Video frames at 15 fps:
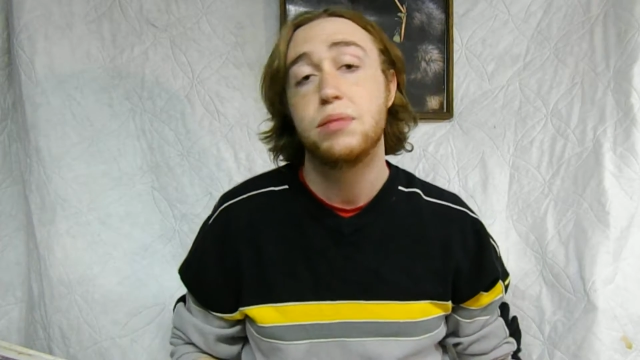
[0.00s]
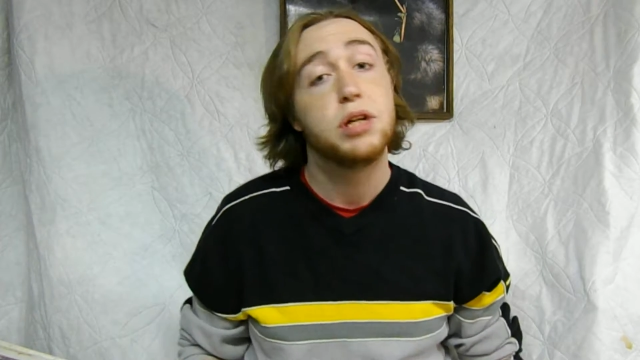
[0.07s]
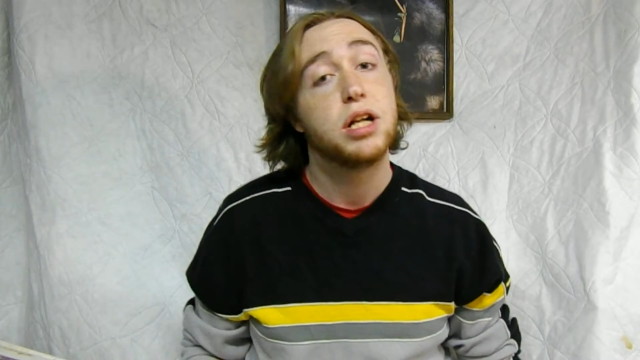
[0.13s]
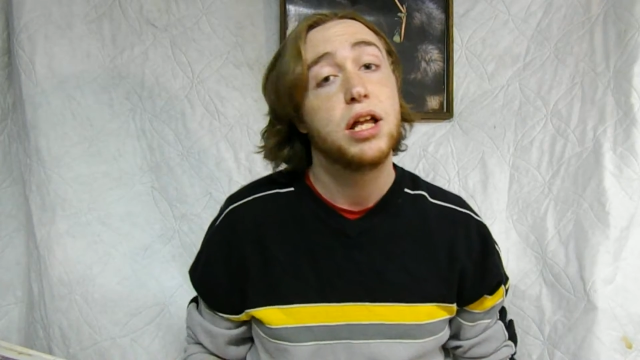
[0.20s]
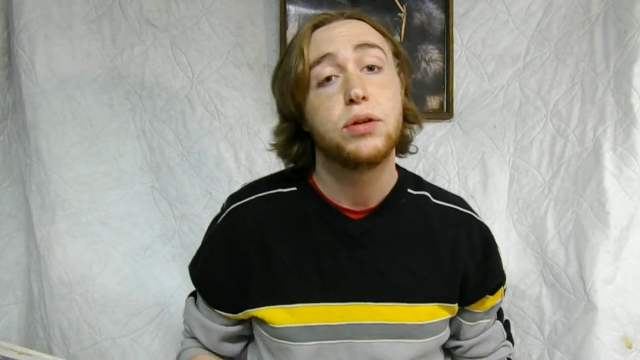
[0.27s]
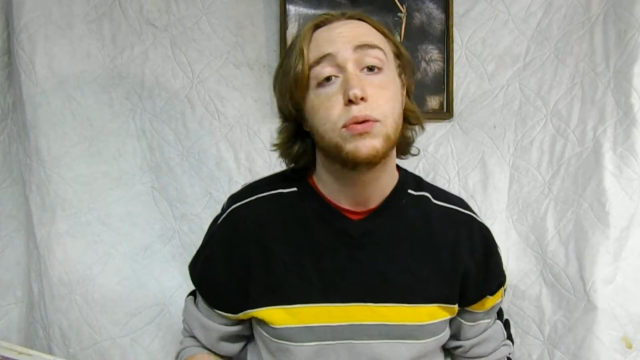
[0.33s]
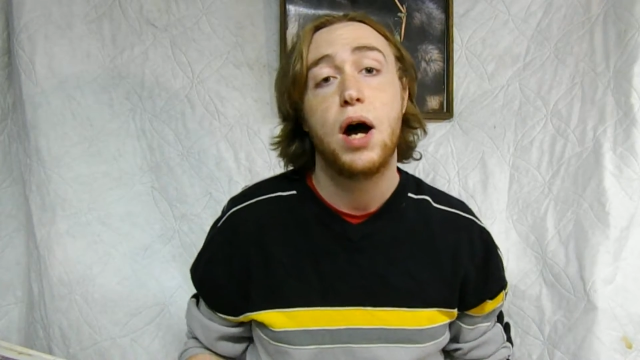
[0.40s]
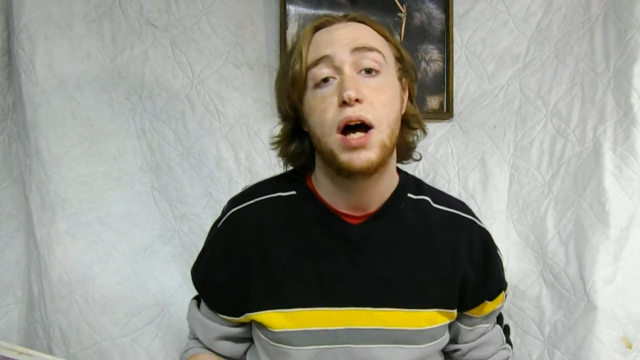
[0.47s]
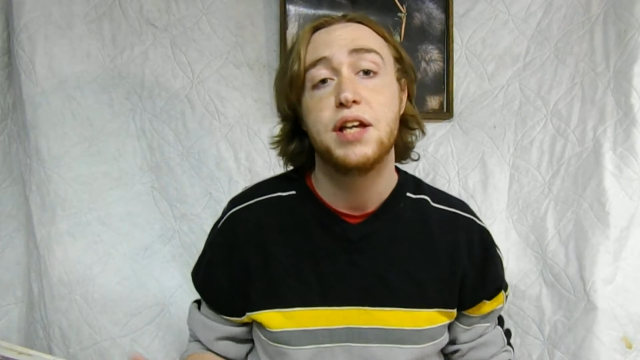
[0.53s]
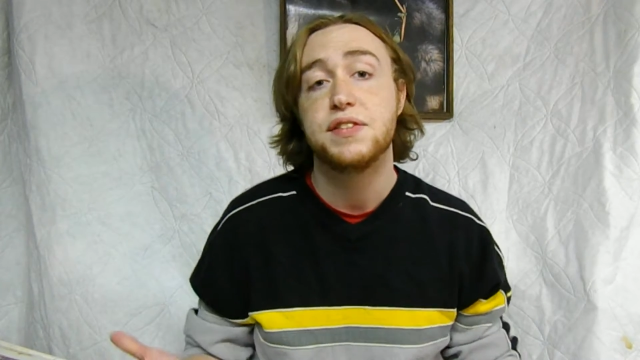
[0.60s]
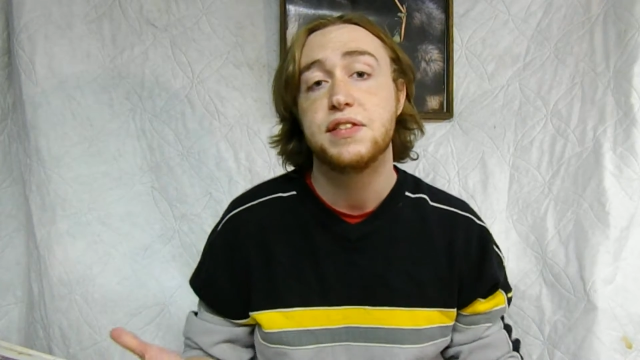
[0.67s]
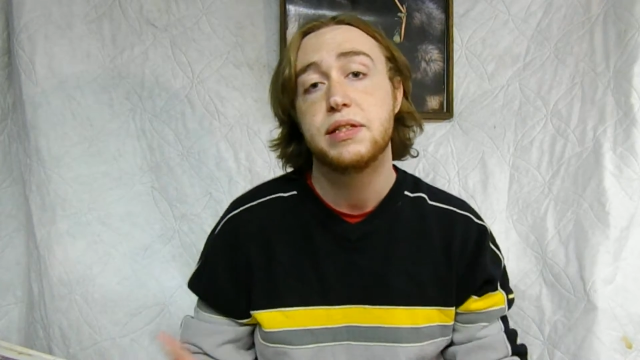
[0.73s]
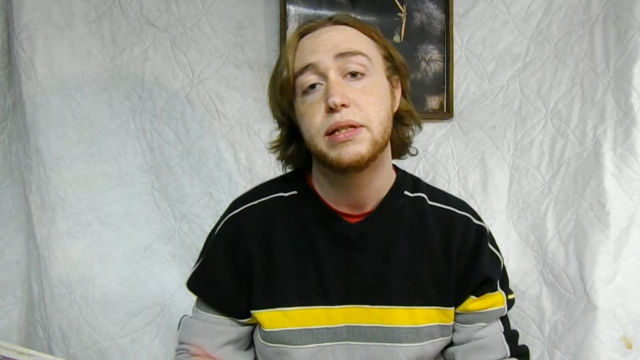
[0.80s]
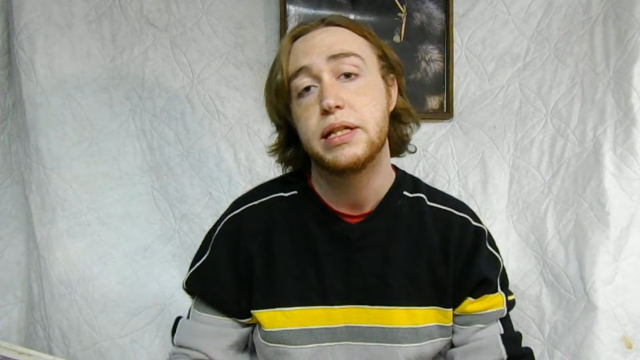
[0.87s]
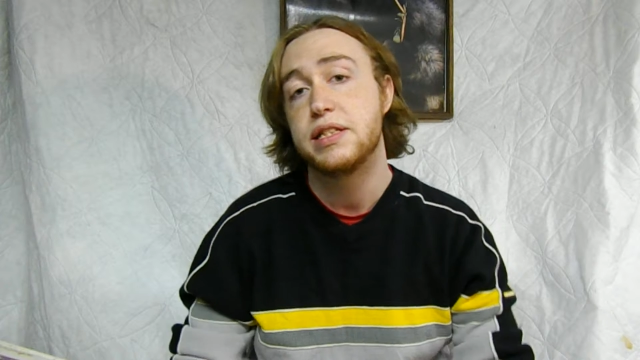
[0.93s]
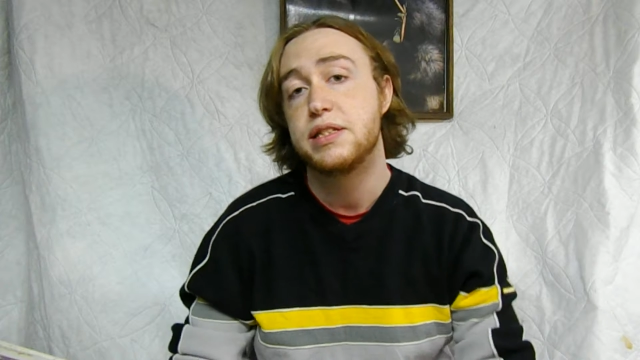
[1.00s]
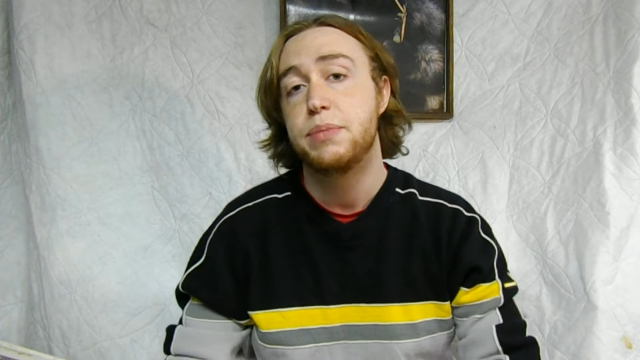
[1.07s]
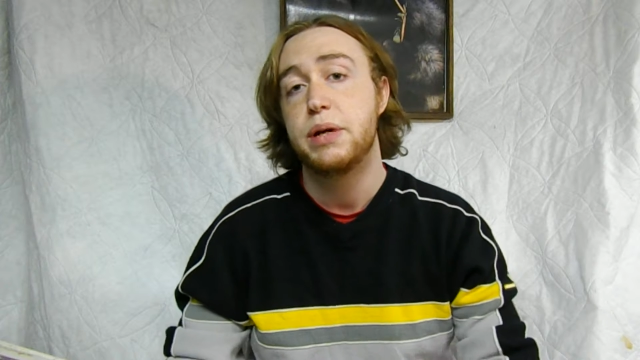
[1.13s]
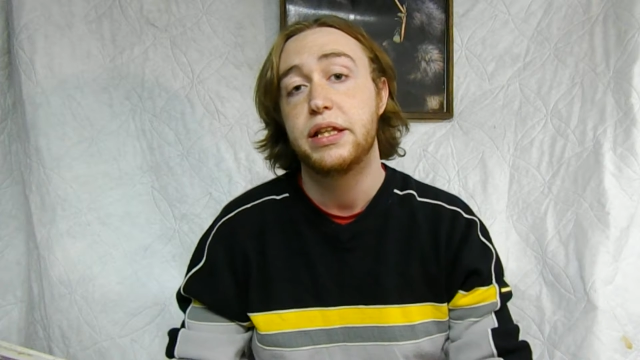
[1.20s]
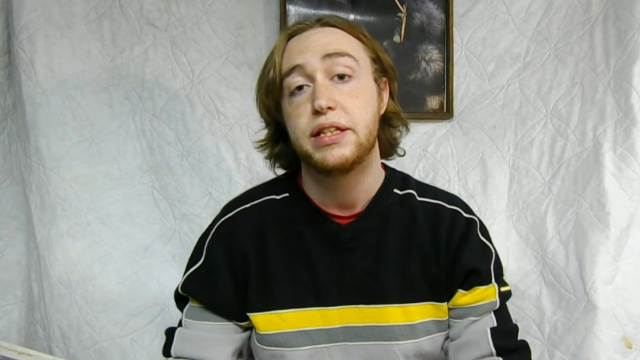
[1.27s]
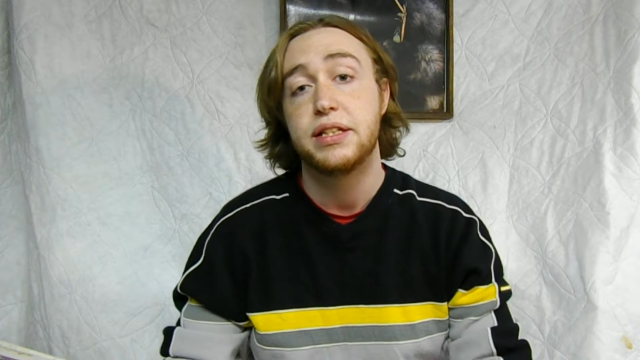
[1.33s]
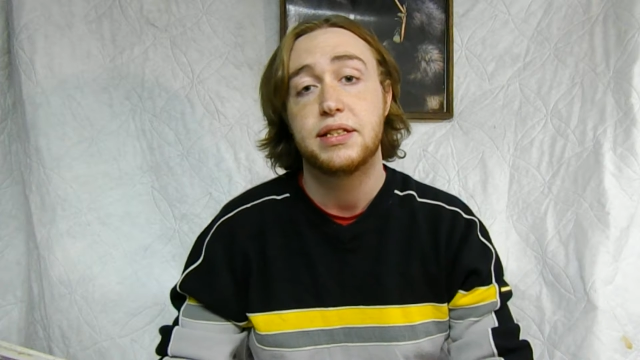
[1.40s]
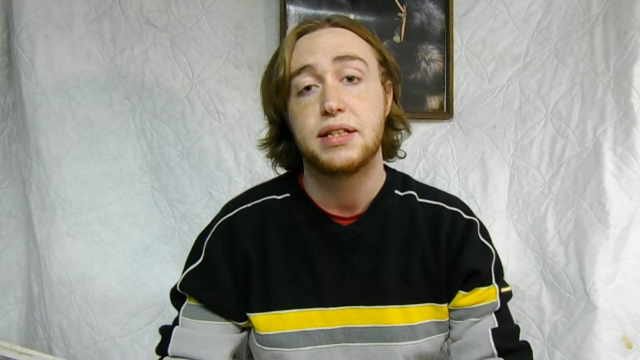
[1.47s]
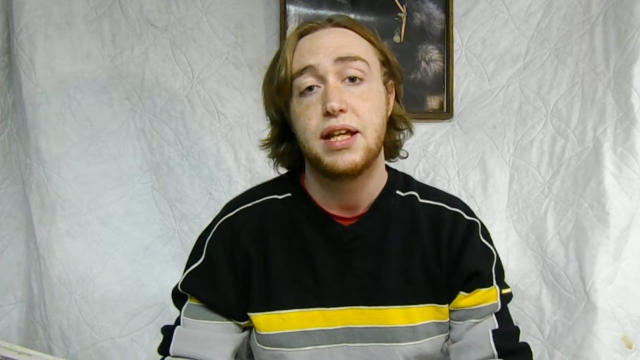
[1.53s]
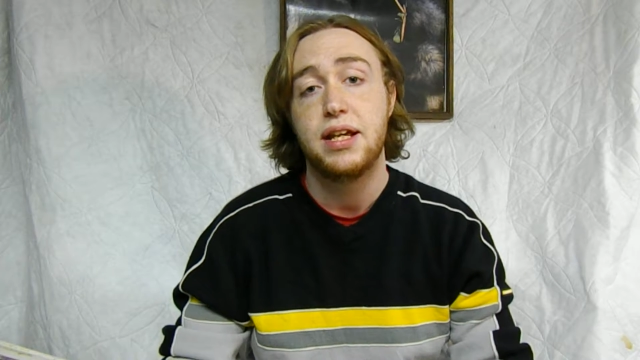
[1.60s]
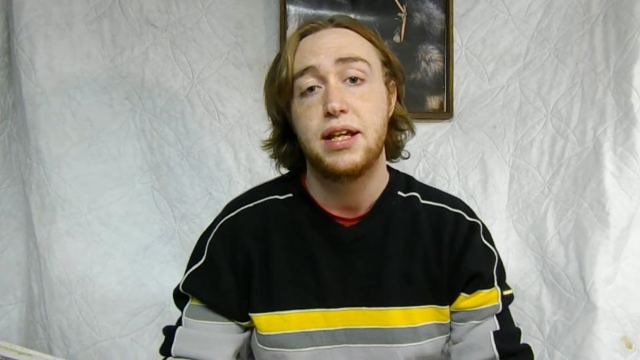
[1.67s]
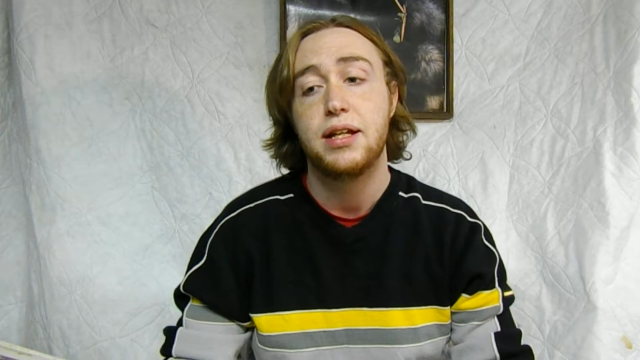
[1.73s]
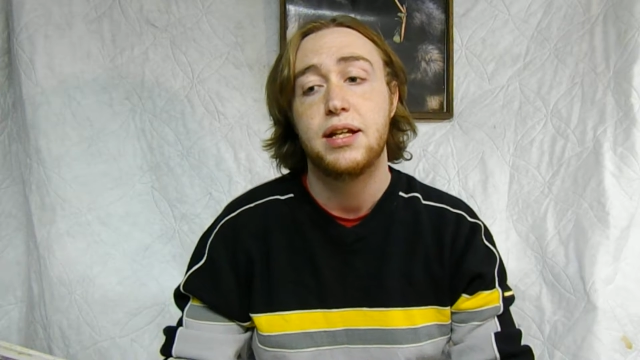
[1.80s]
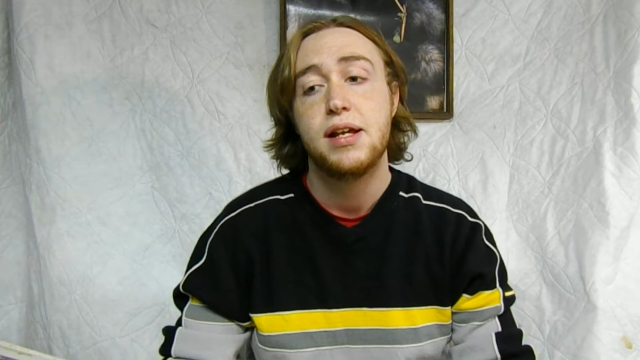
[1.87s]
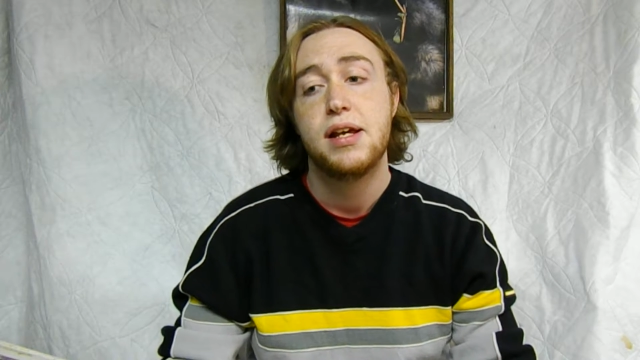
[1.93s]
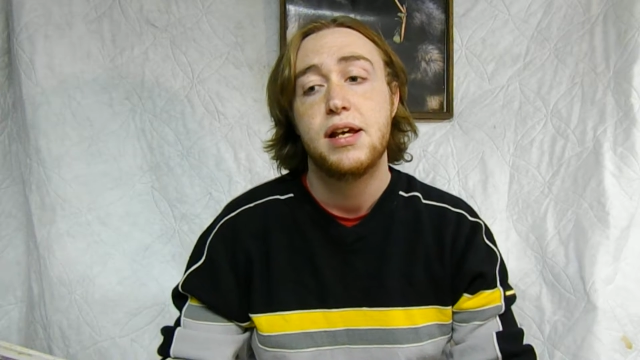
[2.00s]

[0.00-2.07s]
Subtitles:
but otherwise it's about this kid